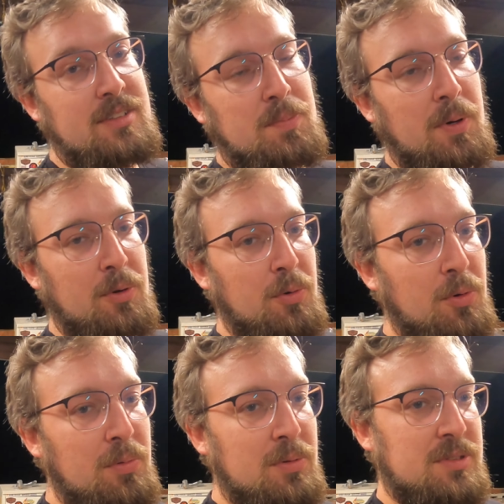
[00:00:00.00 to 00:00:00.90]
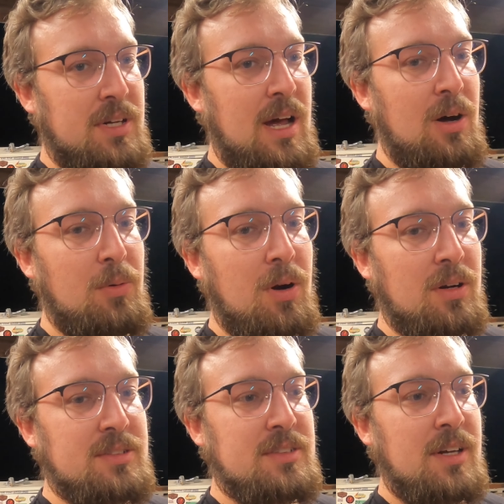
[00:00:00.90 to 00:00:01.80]
It's pretty cool. We'll see how it
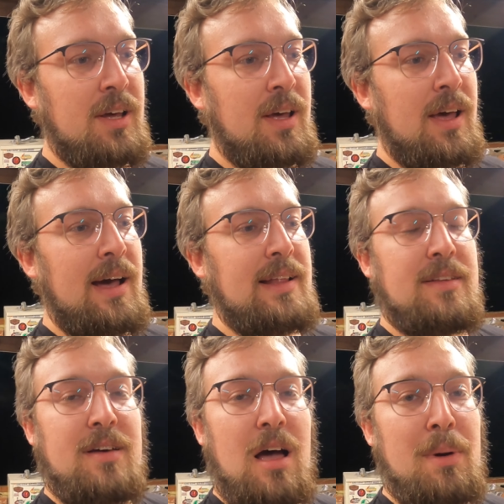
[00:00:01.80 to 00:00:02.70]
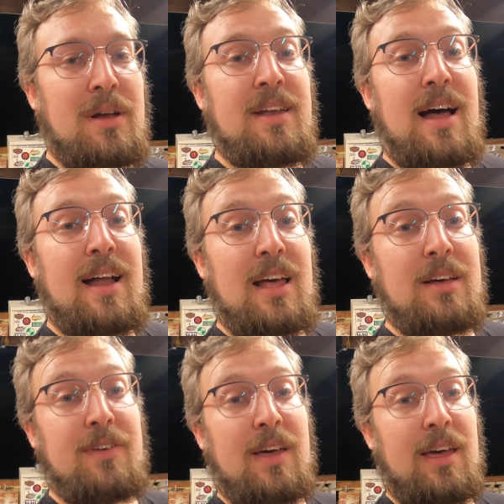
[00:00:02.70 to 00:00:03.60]
works. At the time, I did not
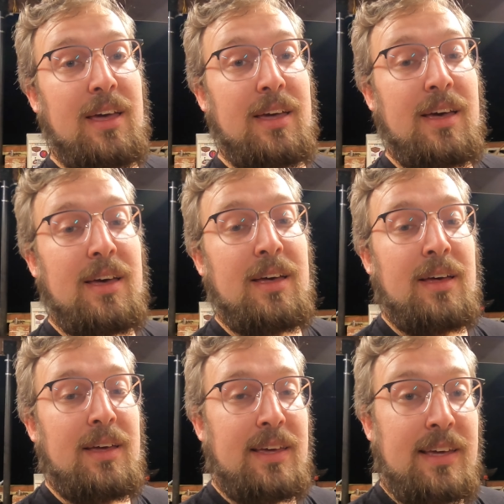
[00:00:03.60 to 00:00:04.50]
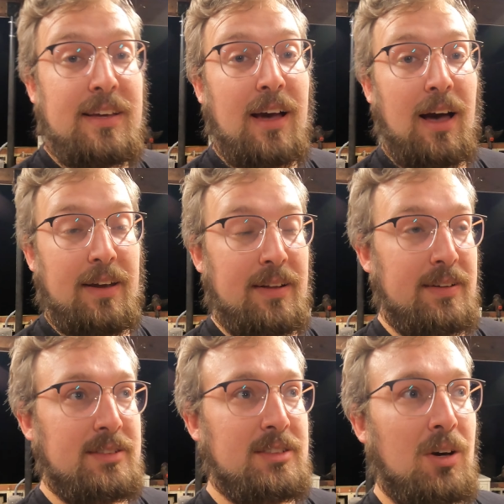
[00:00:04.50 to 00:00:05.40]
have a heat gun.
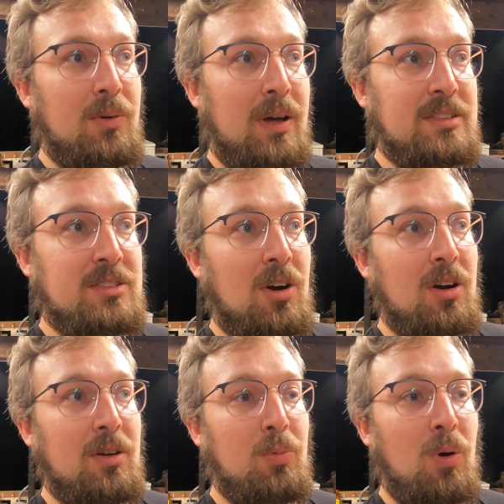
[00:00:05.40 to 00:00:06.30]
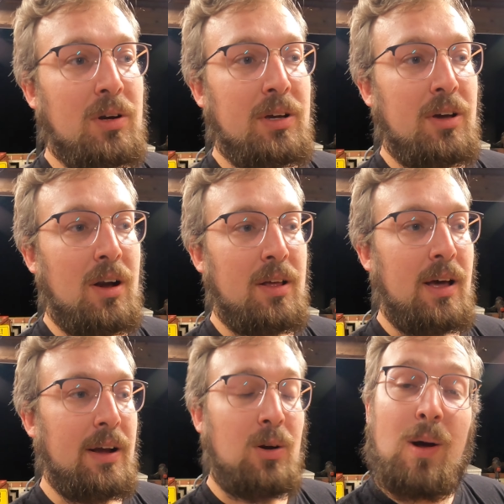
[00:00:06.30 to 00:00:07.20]
So when I started working on it,
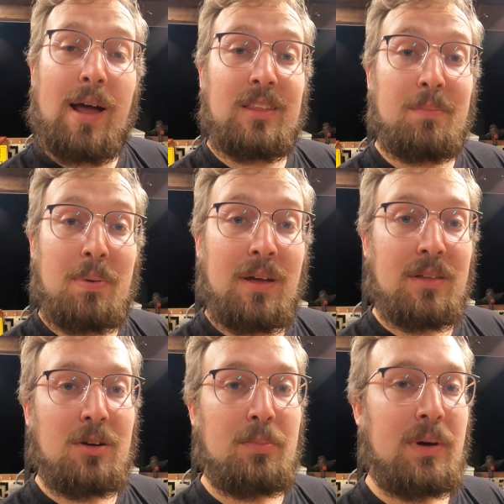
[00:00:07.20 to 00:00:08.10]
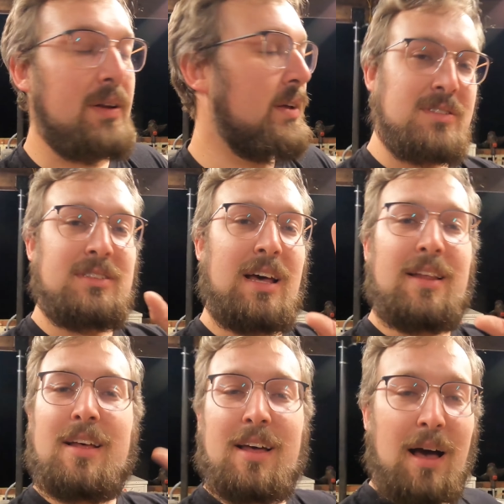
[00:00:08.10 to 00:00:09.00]
I cracked the paint a little bit,
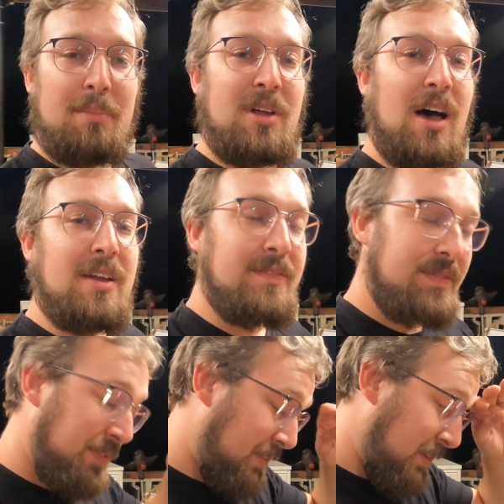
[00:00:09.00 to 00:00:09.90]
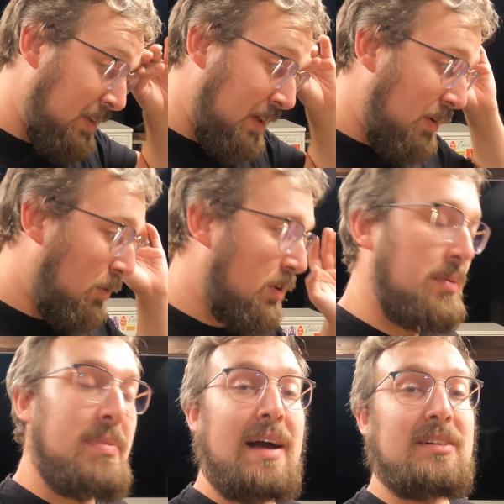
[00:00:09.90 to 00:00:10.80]
said, I'm done. We'll
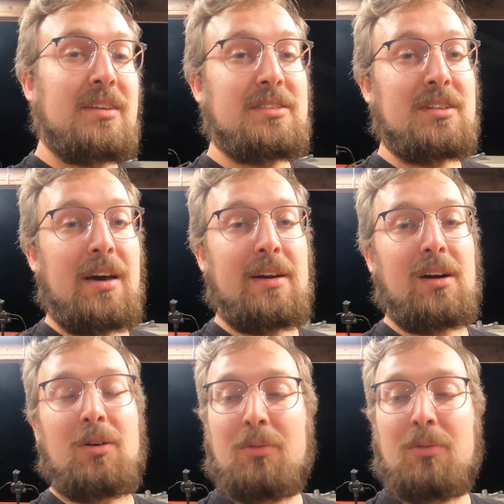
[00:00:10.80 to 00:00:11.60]
come back to this later.